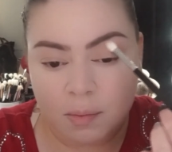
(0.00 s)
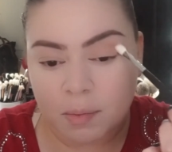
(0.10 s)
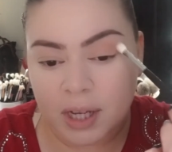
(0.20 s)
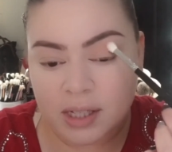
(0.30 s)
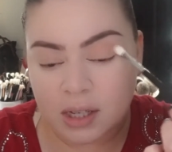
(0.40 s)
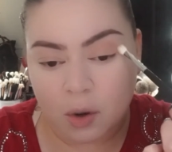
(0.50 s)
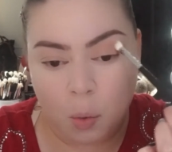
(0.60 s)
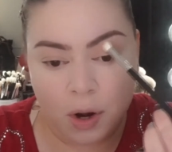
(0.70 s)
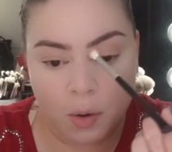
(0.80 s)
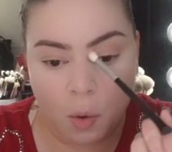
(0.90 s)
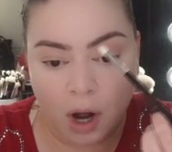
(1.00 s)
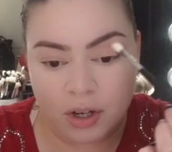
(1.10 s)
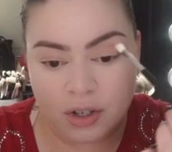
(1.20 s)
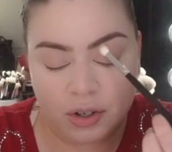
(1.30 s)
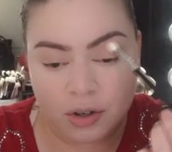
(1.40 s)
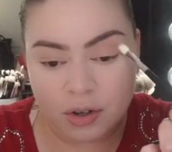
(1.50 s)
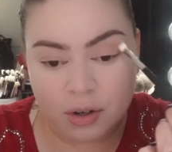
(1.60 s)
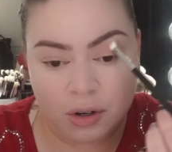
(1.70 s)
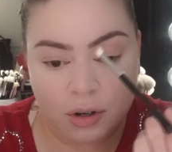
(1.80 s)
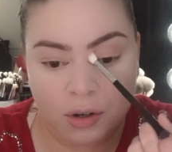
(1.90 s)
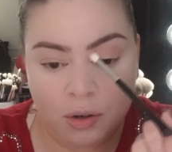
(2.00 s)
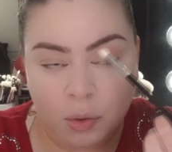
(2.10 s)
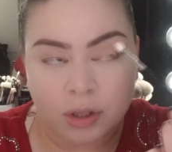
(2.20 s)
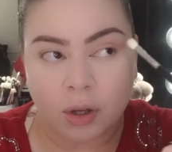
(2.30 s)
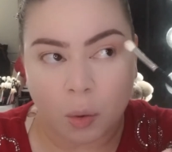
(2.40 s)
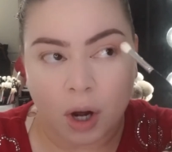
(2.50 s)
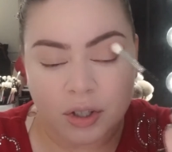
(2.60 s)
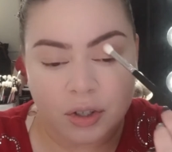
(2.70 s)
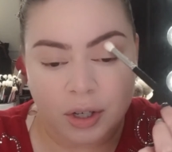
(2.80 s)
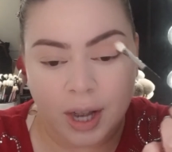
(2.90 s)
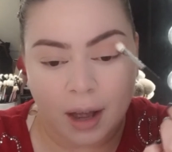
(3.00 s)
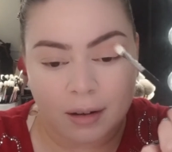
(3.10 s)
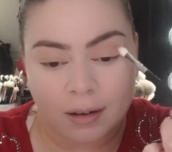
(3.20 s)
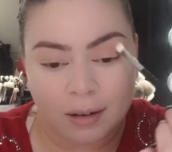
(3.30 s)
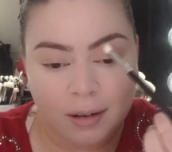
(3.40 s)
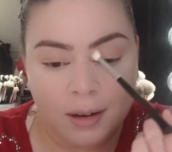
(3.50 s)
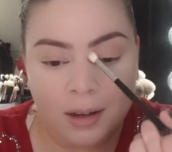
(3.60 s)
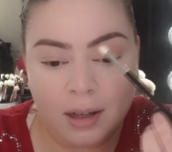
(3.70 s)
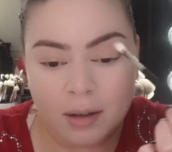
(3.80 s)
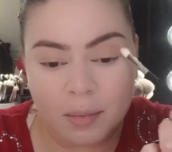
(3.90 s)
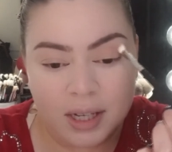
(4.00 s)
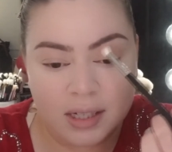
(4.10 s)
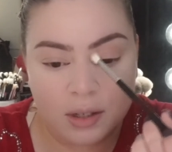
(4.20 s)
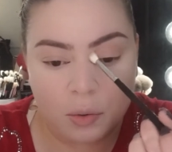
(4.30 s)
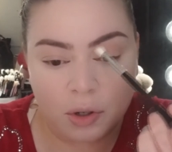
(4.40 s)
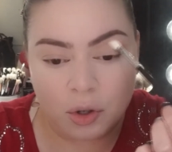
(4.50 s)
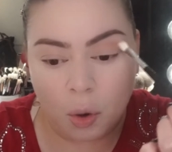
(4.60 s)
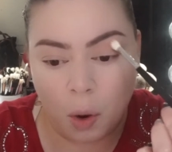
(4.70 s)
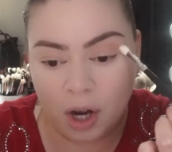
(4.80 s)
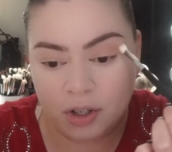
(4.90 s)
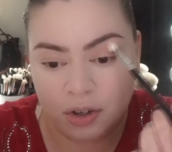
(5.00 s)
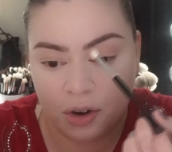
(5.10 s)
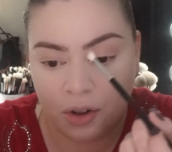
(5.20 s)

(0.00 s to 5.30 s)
basic window washer, yeah. Basic window washer